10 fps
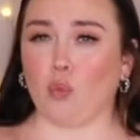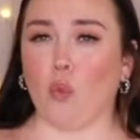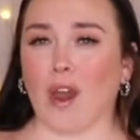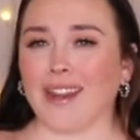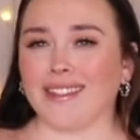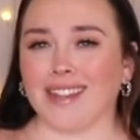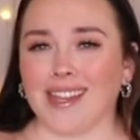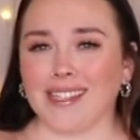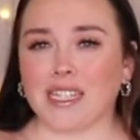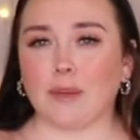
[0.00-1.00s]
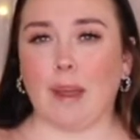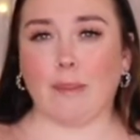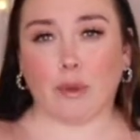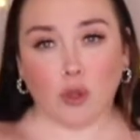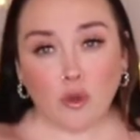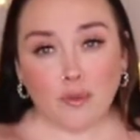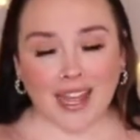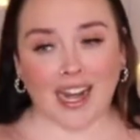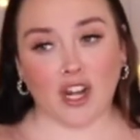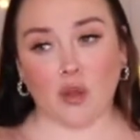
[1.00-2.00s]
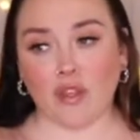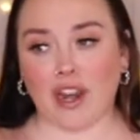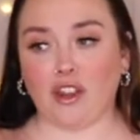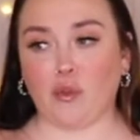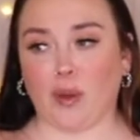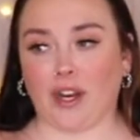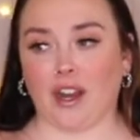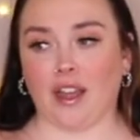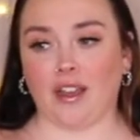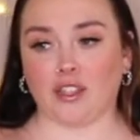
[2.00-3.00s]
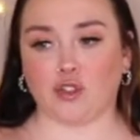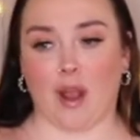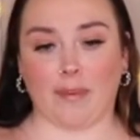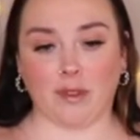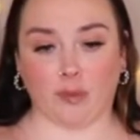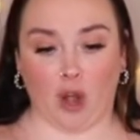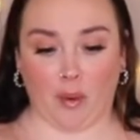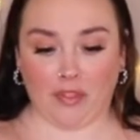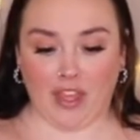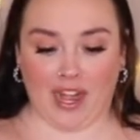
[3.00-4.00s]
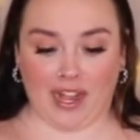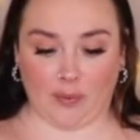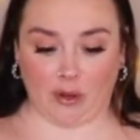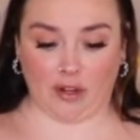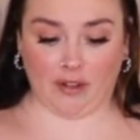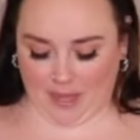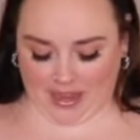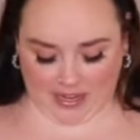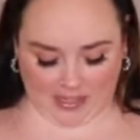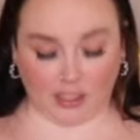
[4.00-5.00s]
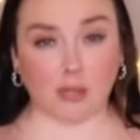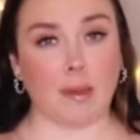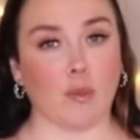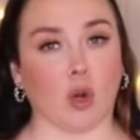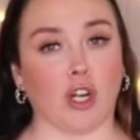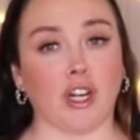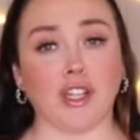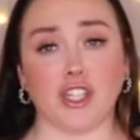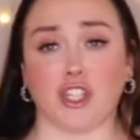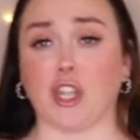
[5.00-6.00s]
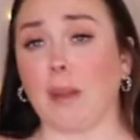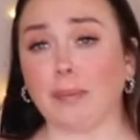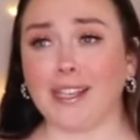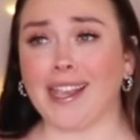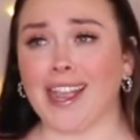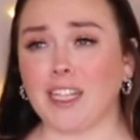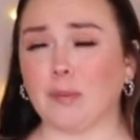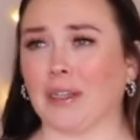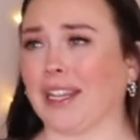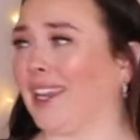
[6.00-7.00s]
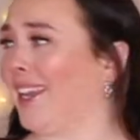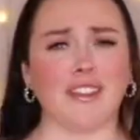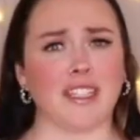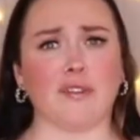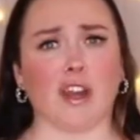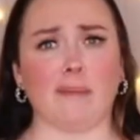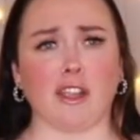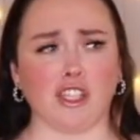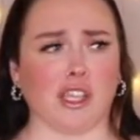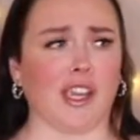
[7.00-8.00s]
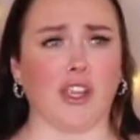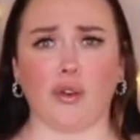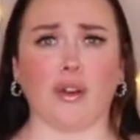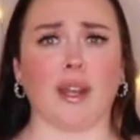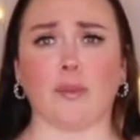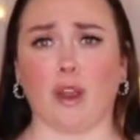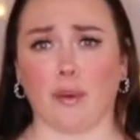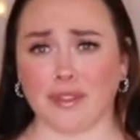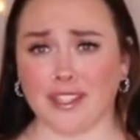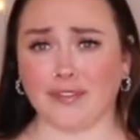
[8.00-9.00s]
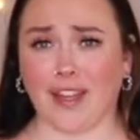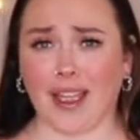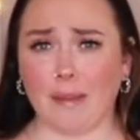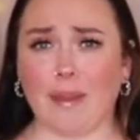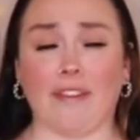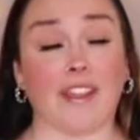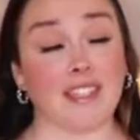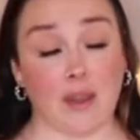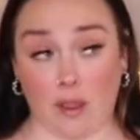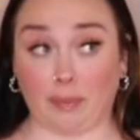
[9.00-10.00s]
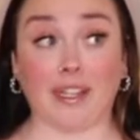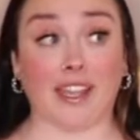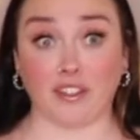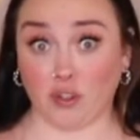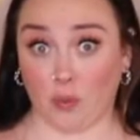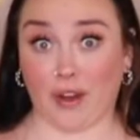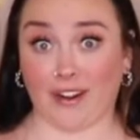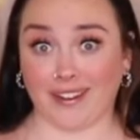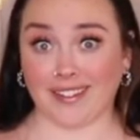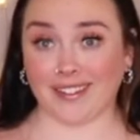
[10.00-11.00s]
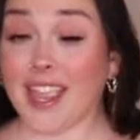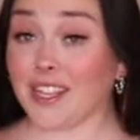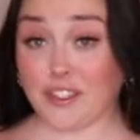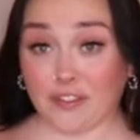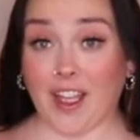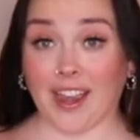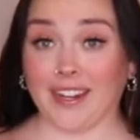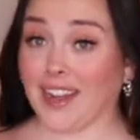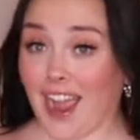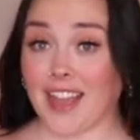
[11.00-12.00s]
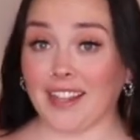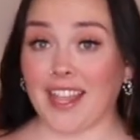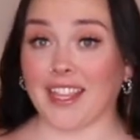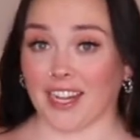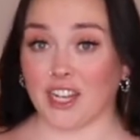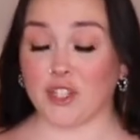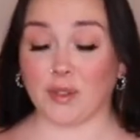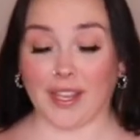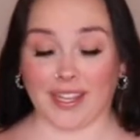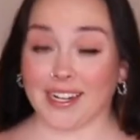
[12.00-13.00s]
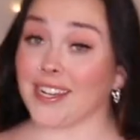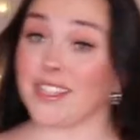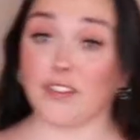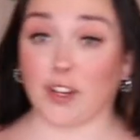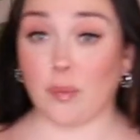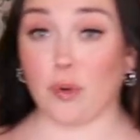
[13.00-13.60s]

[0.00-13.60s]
what it does to my boobs, and I know that I could wear a strapless bra with it and it would make it a little bit more shapely, I guess, but like this is very much like a you don't need a bra with this vibe, and that's how I plan to wear it. It's fine. I like it. I do like it. It is very